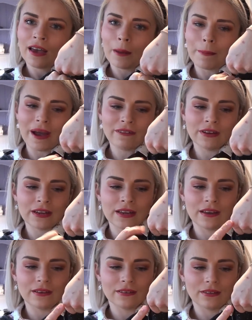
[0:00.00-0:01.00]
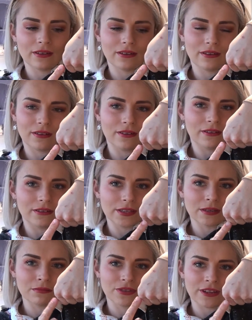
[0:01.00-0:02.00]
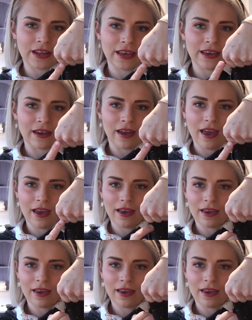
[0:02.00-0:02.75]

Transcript: apparently something here,